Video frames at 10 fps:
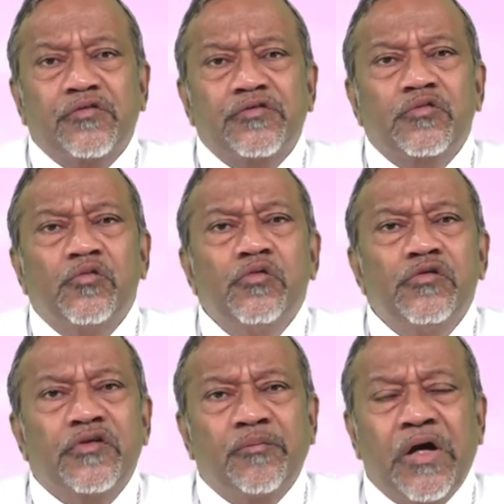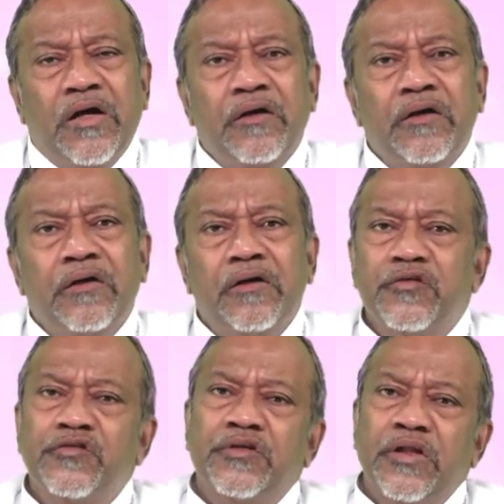of schools among
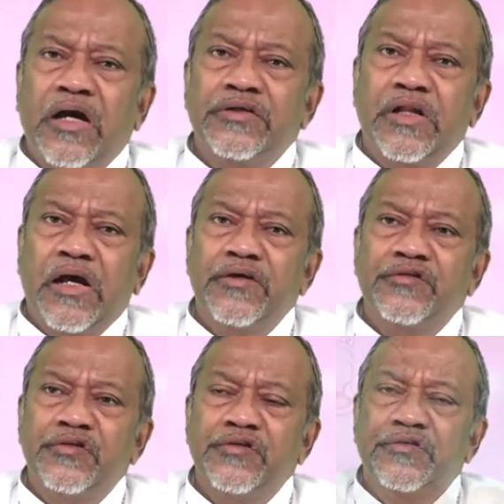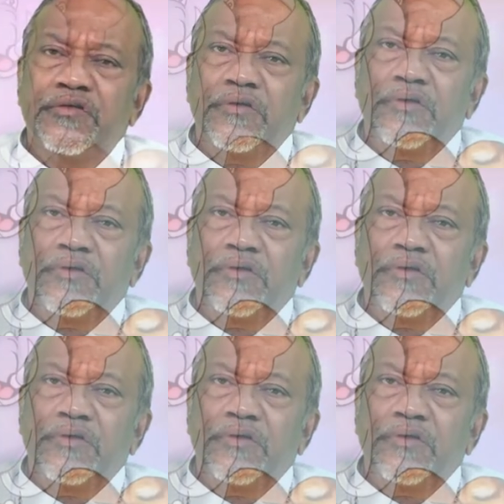us in the Archdiocese.